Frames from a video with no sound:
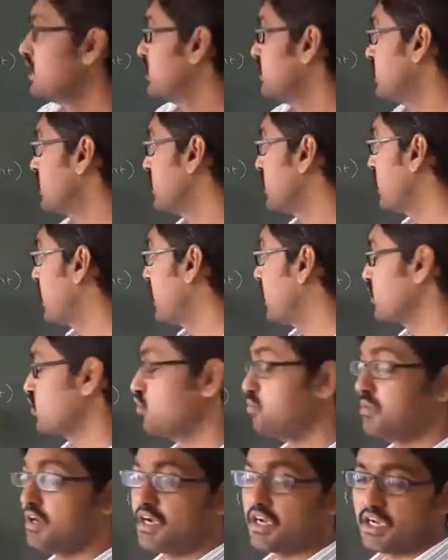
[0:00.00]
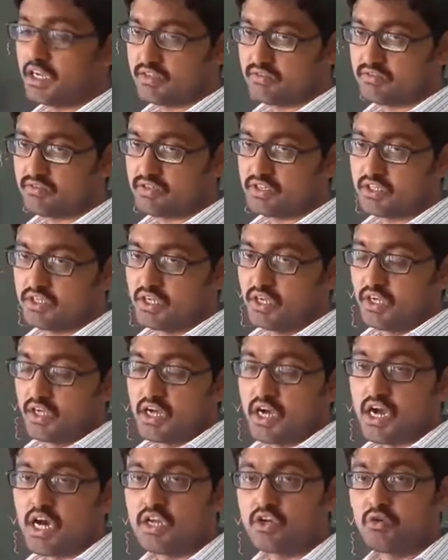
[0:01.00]
Then argument
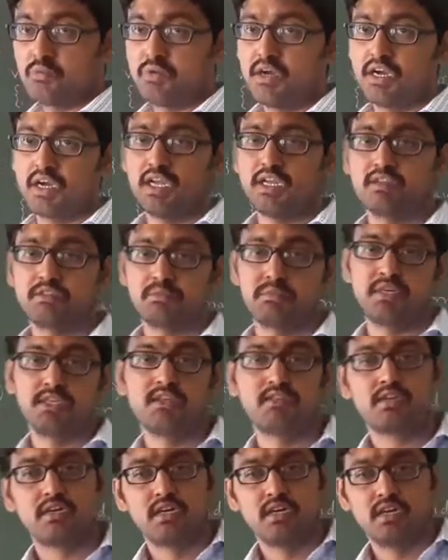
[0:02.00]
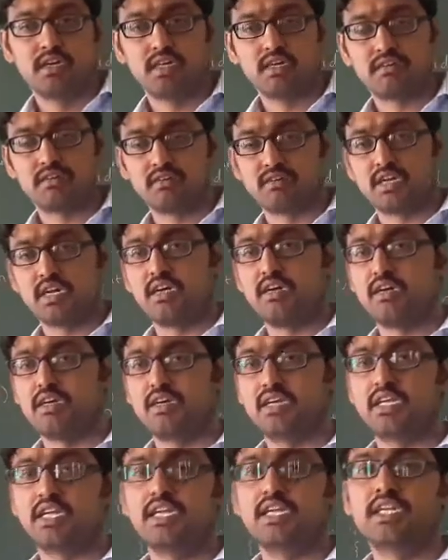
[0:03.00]
list means it start
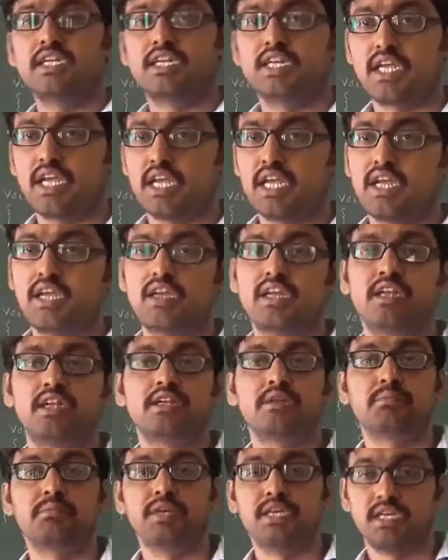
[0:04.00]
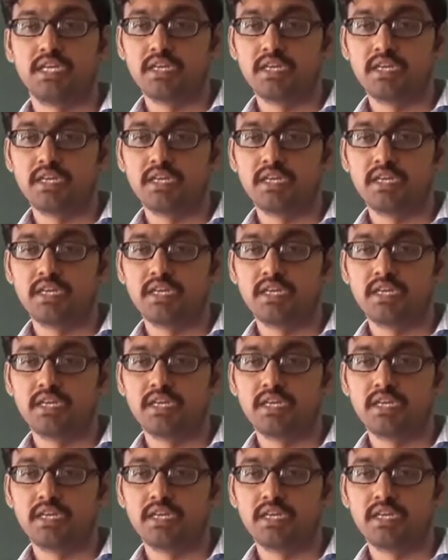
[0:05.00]
int a, int b.